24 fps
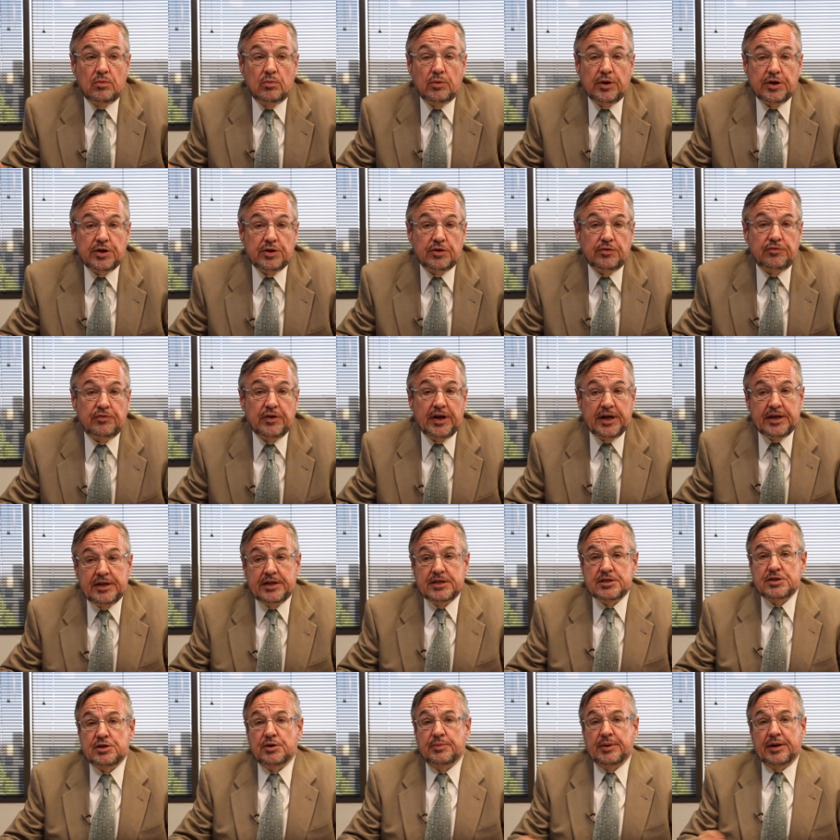What you'll find
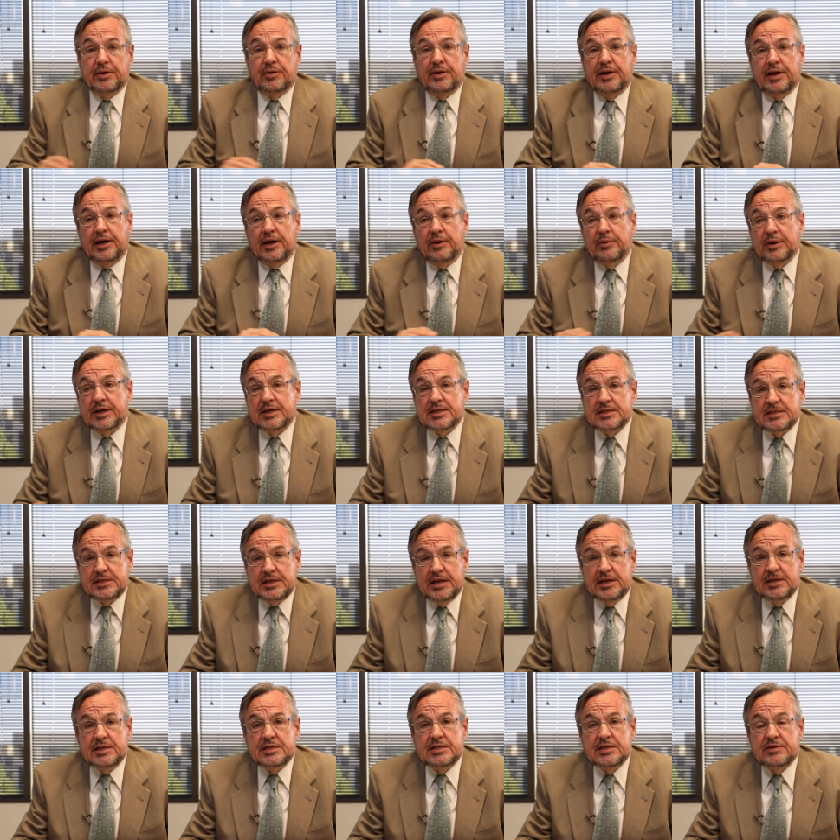is no matter how
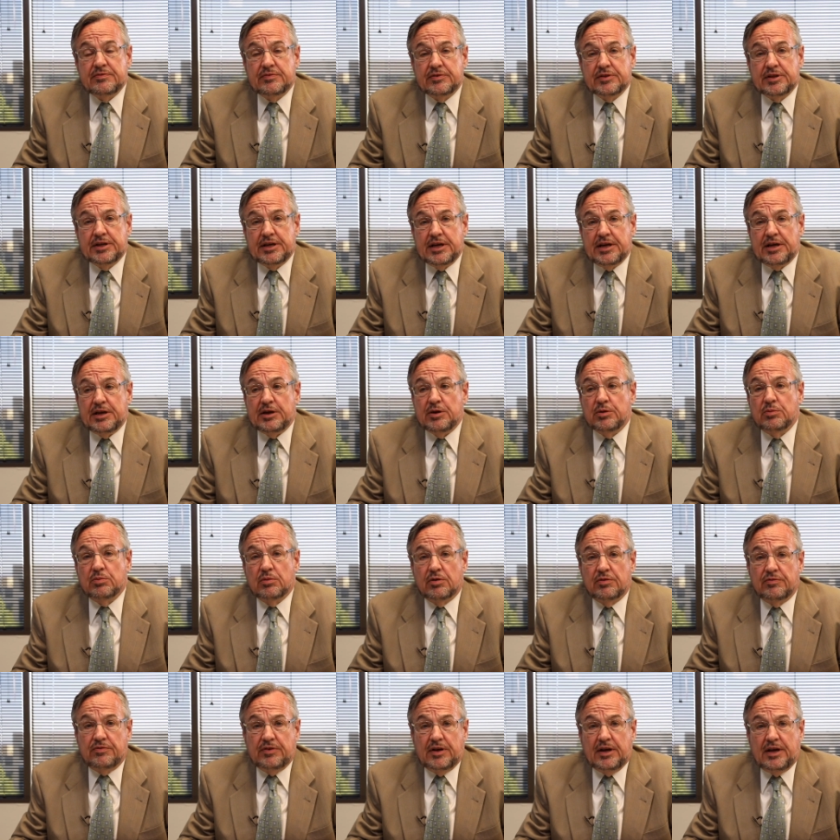extensively you
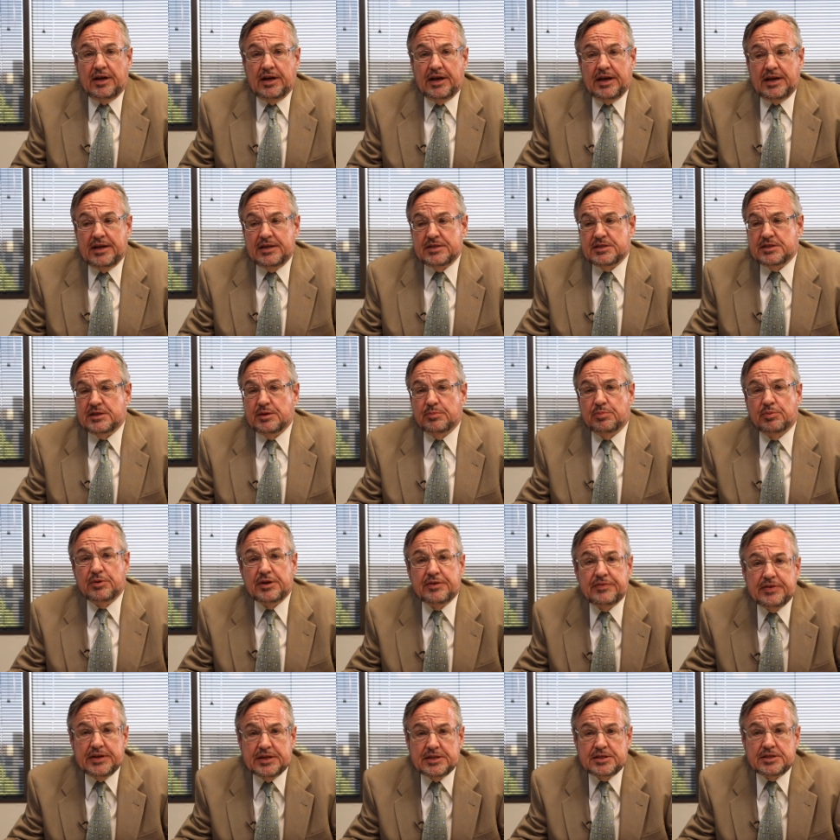revise the
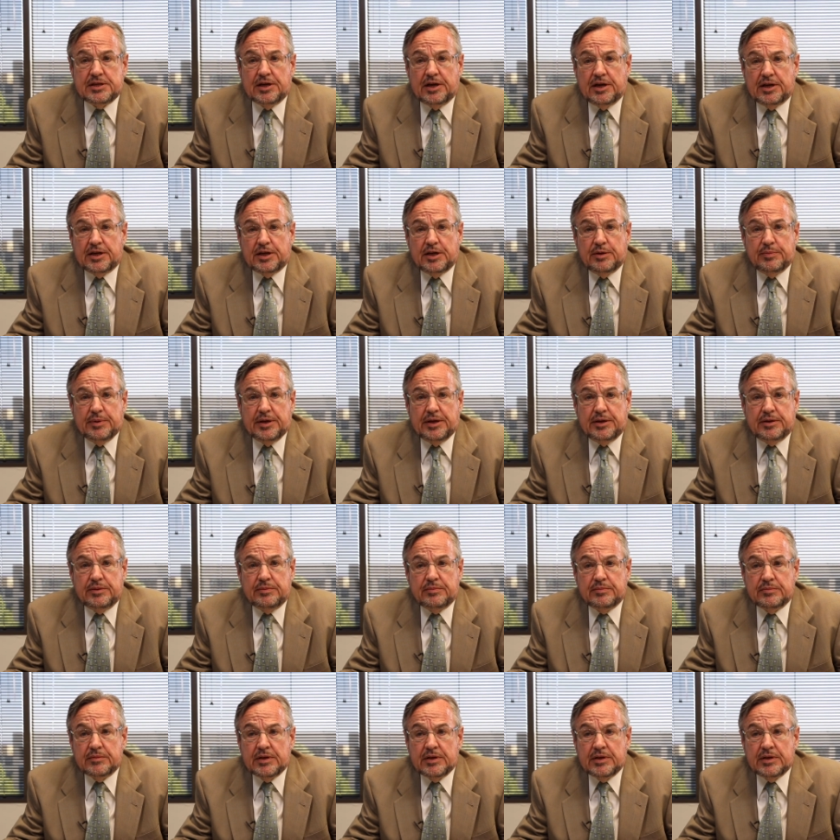previous document,